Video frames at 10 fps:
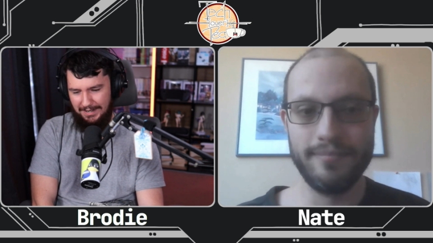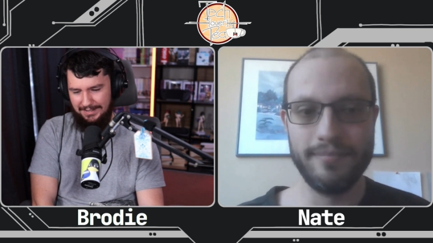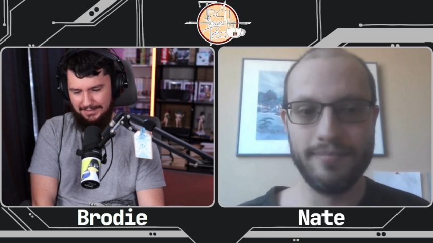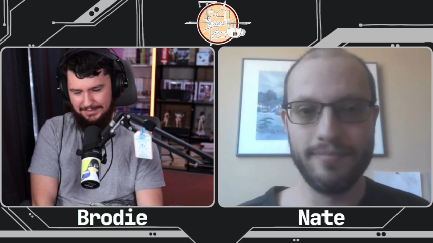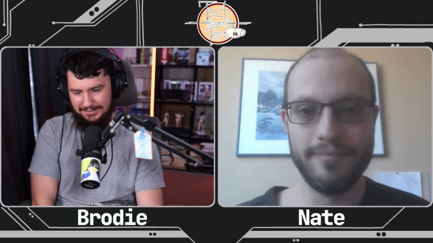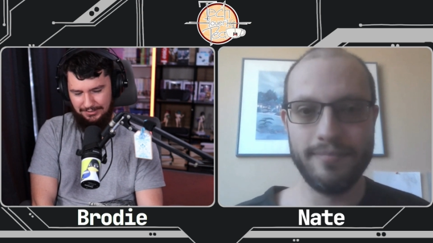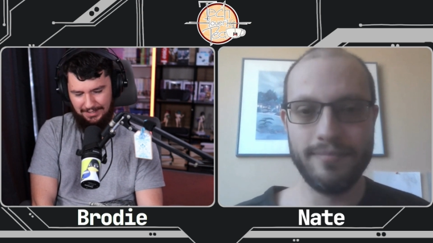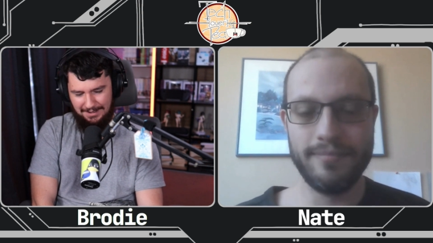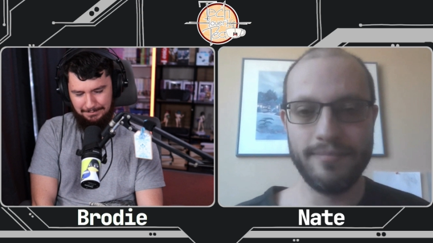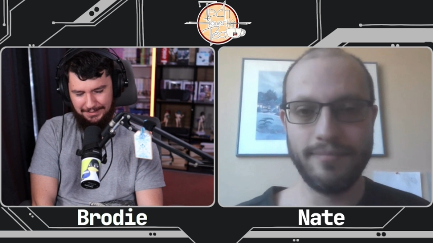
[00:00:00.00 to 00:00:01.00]
Speaker 1: I need to do
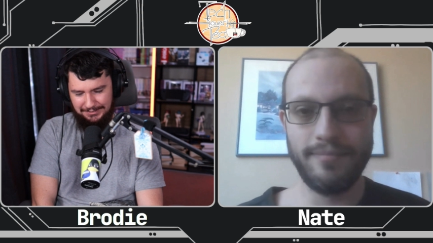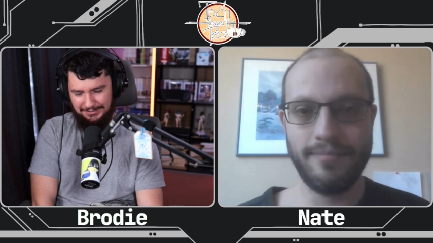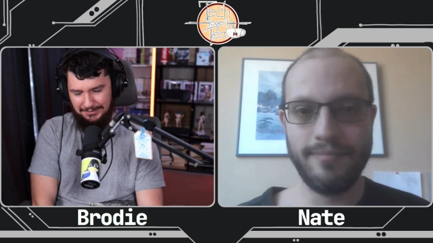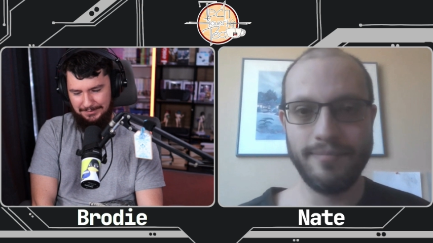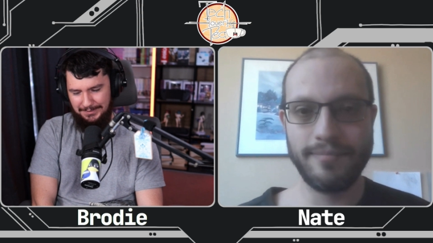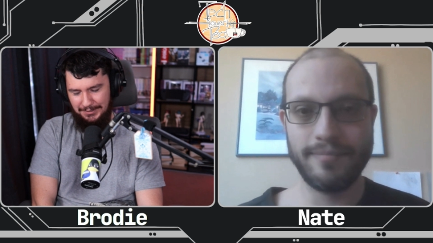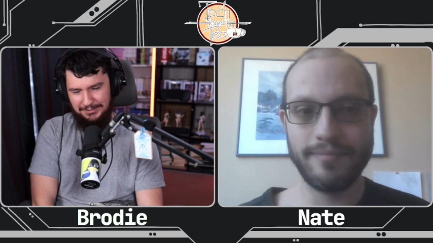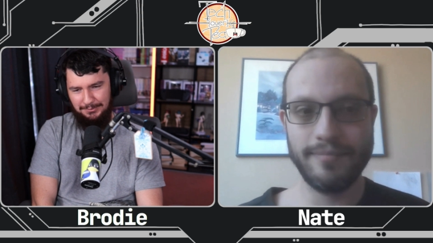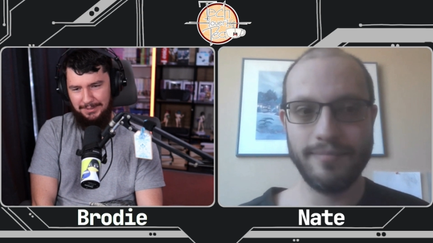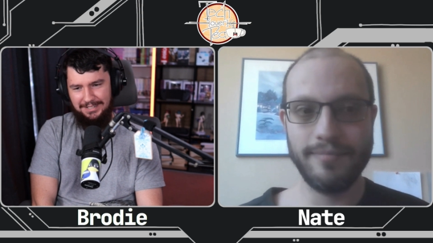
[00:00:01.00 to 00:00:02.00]
that, but I also noticed
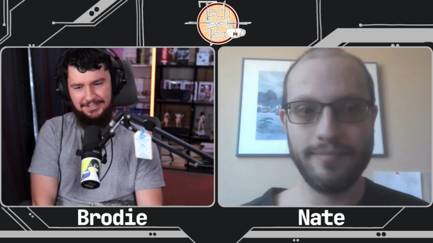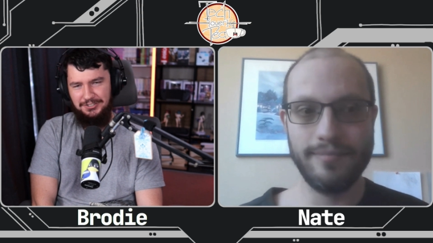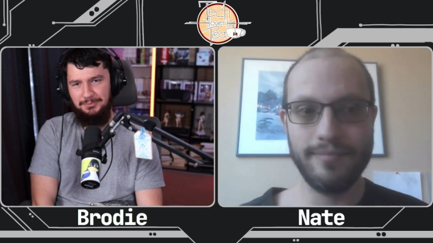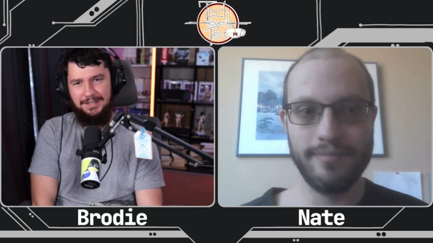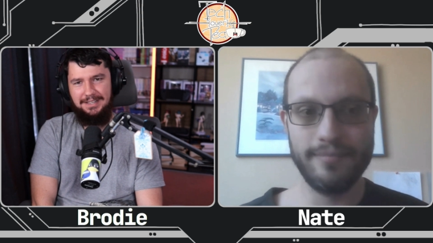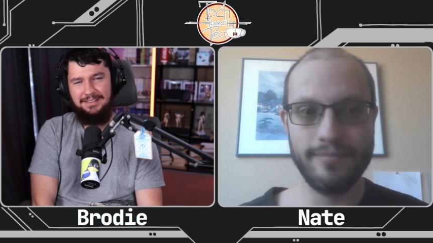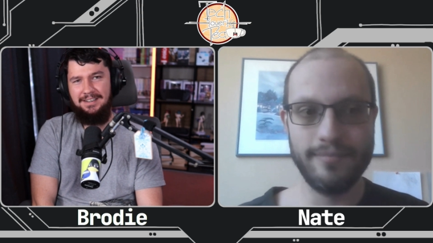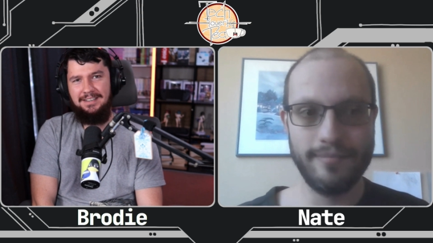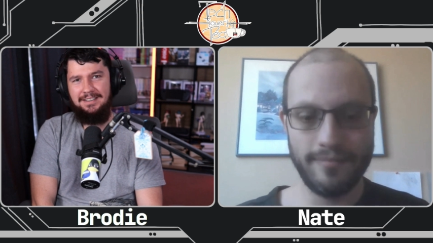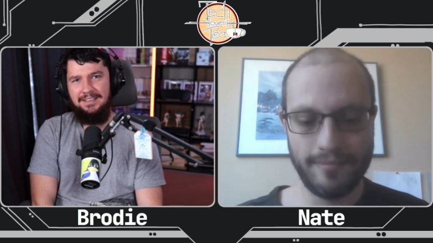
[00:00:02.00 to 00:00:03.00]
a weird issue where
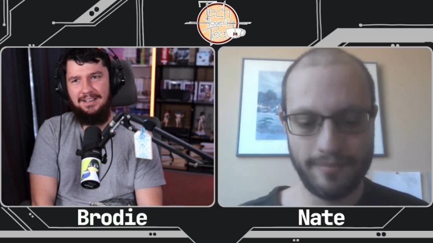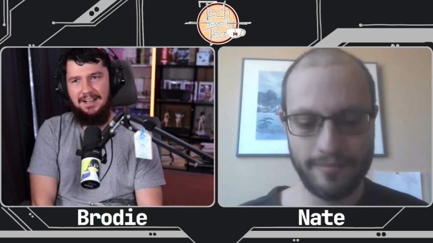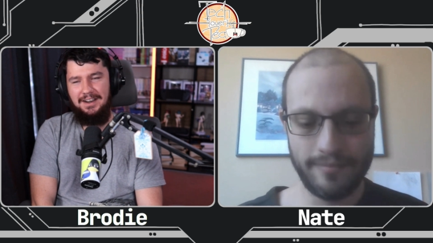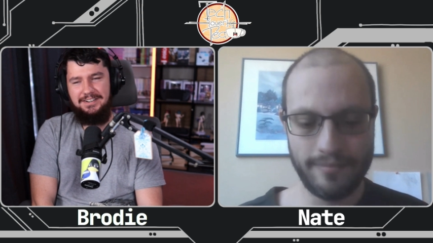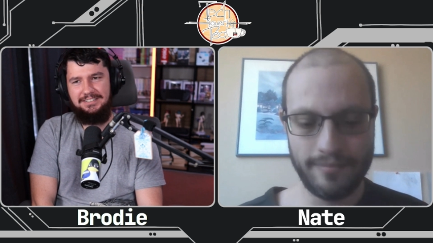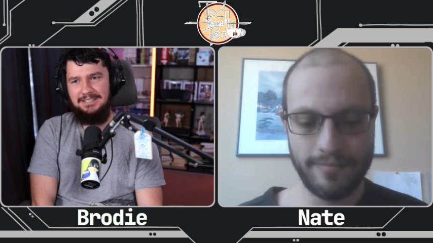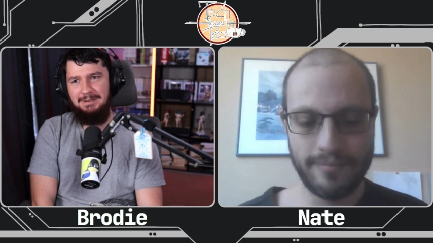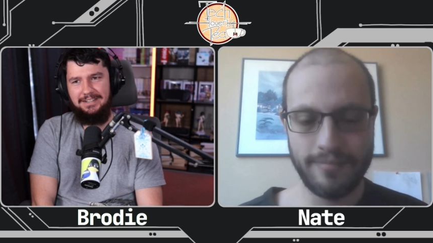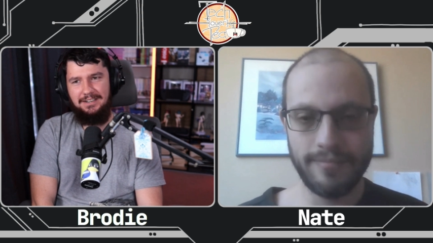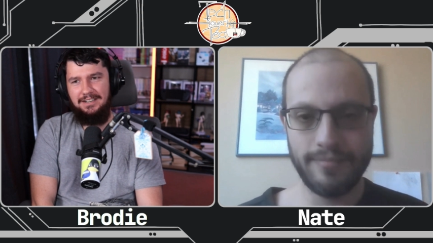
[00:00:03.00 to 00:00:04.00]
under some
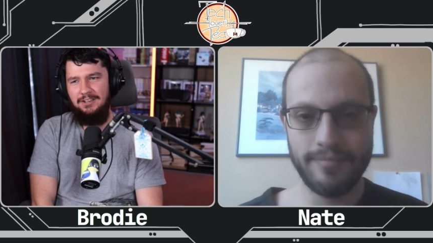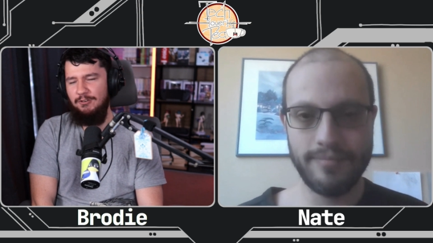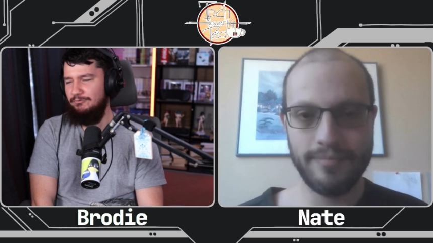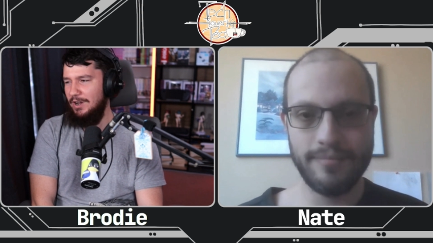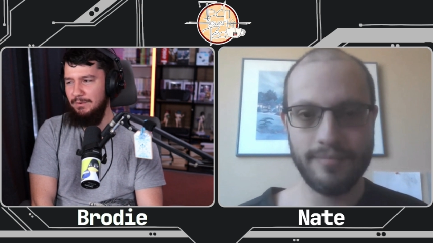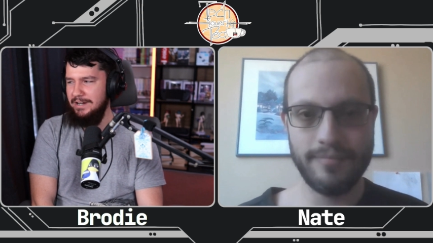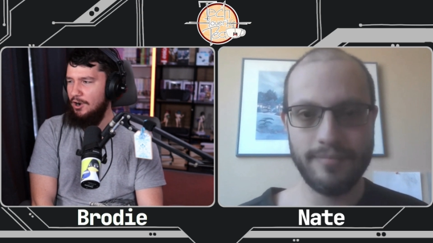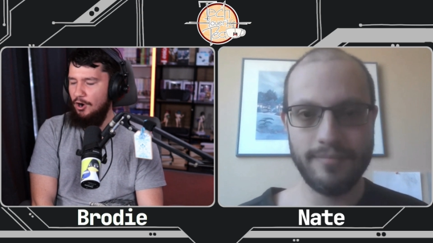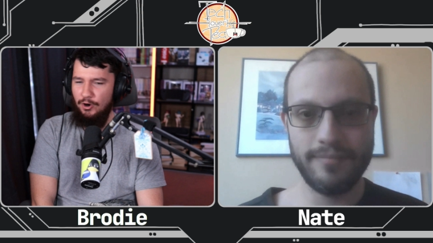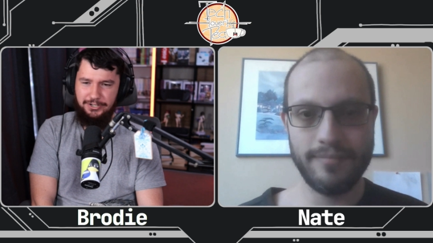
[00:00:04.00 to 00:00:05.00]
like very
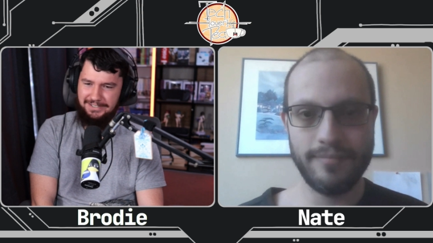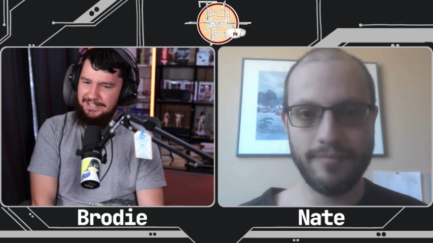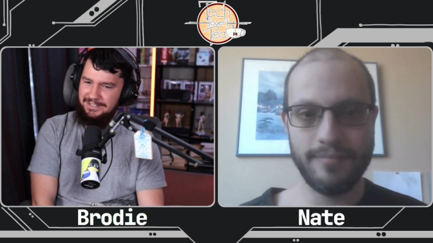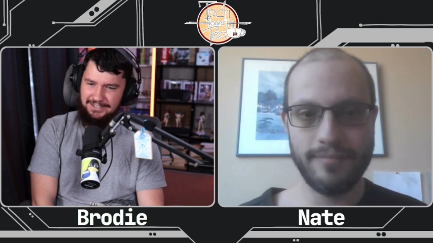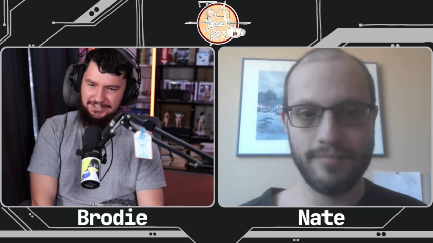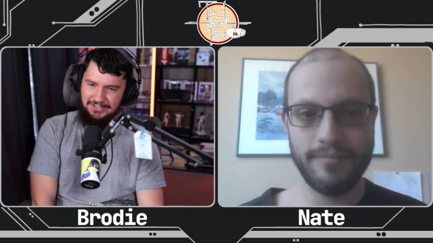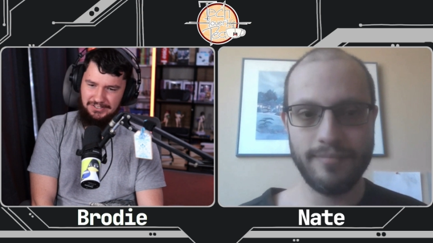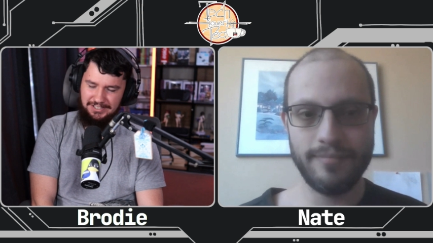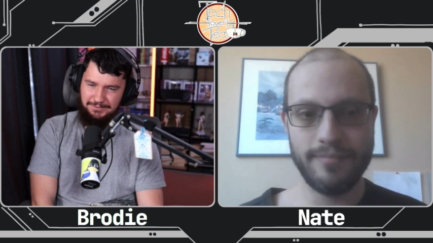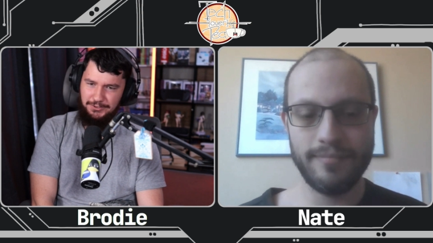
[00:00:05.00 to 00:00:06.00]
odd
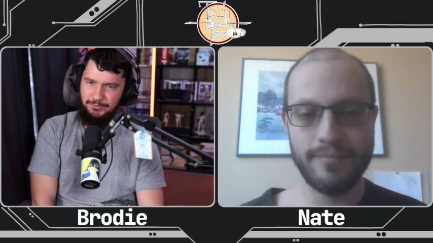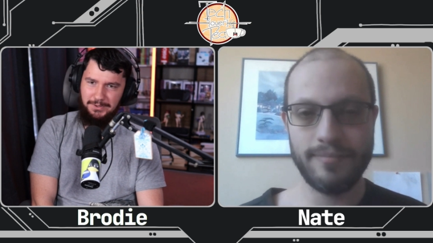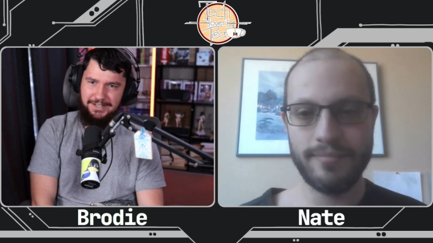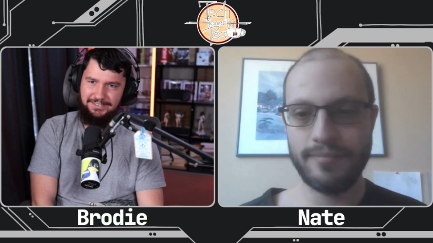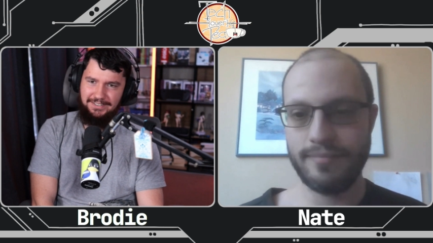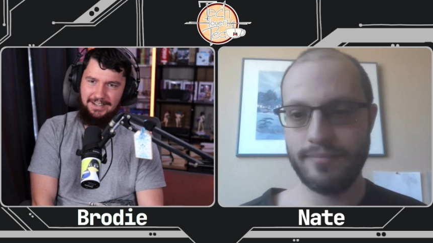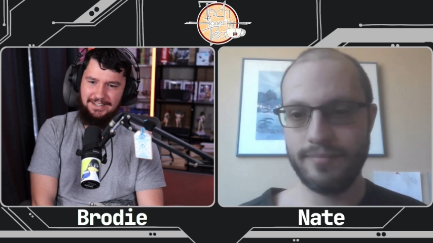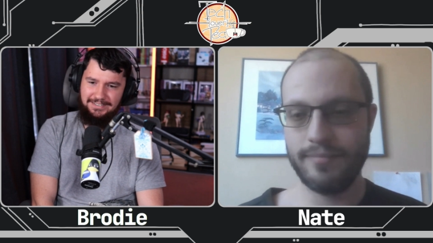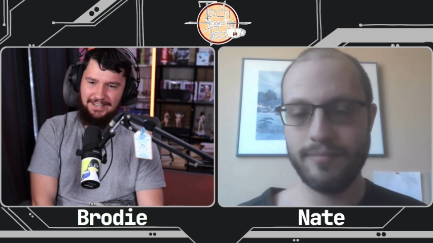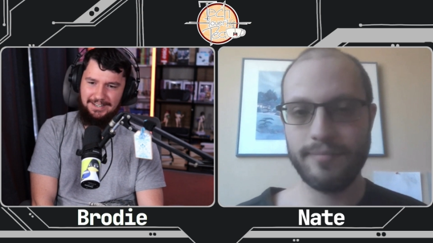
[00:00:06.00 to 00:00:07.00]
conditions, if you
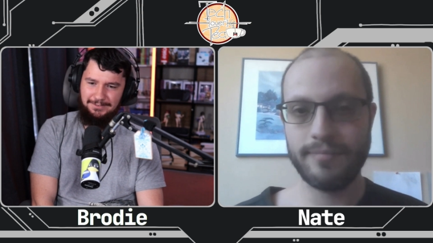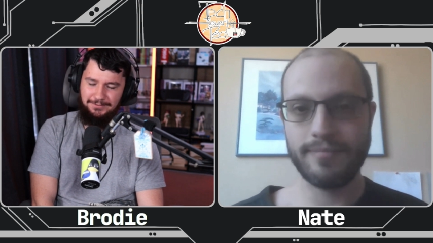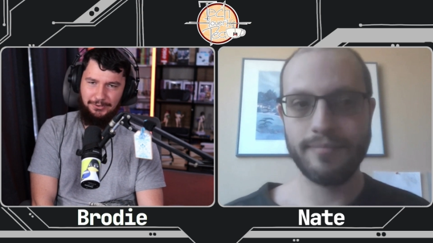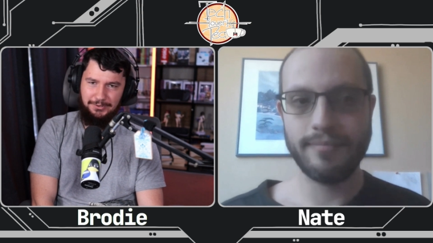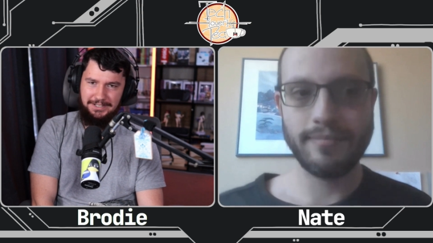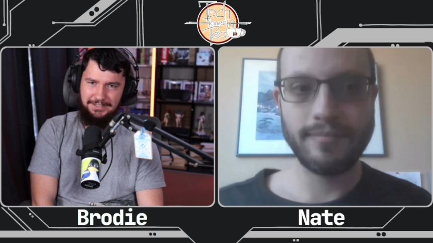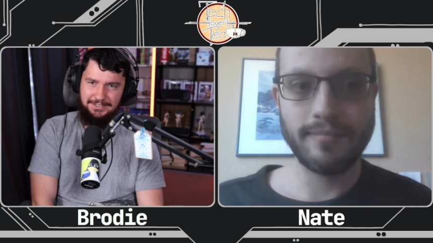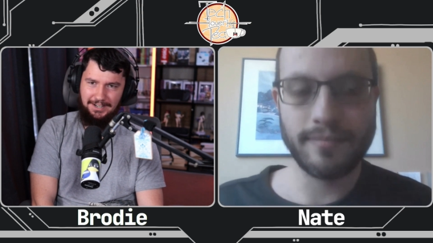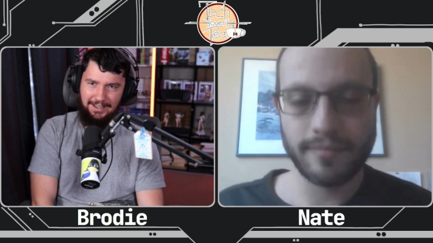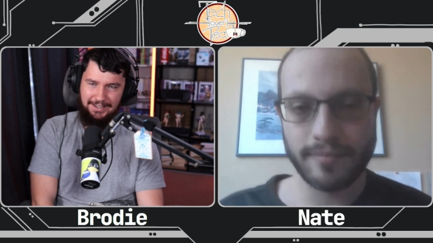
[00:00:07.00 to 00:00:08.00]
resize a floating
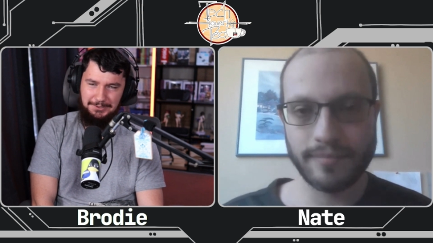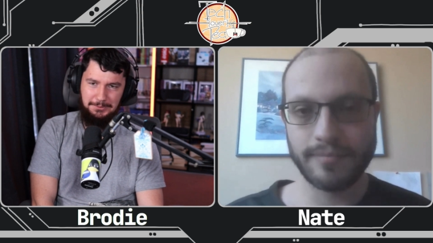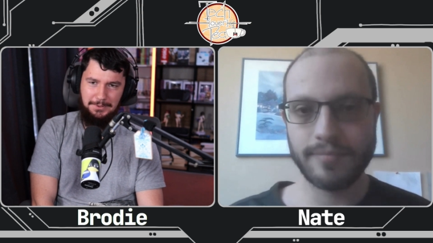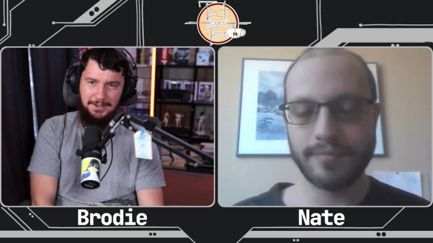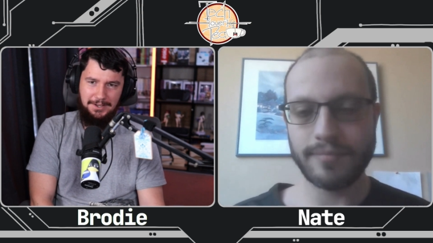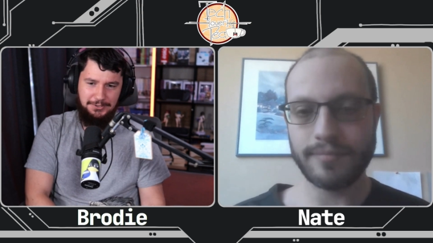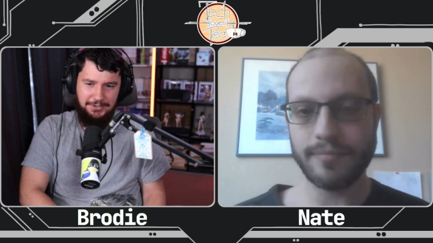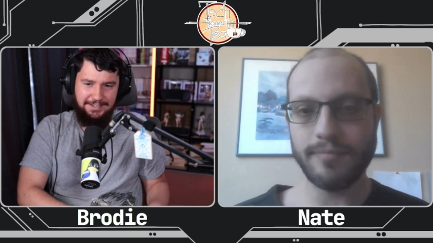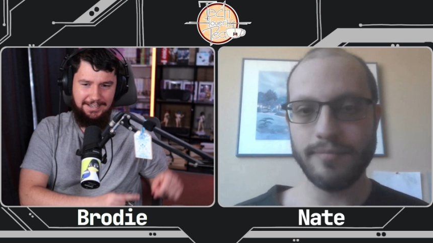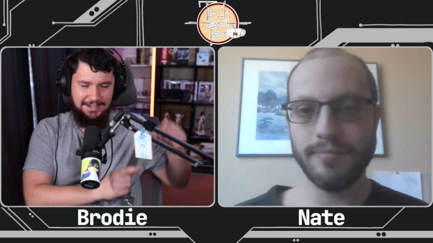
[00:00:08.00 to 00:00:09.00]
tile, you
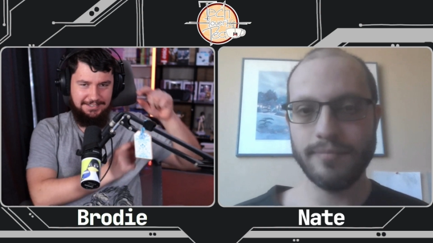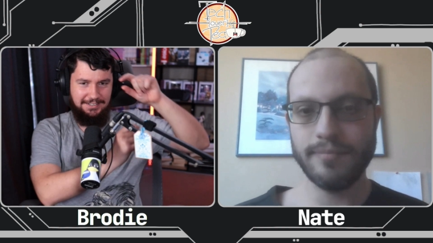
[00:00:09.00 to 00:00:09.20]
can get it to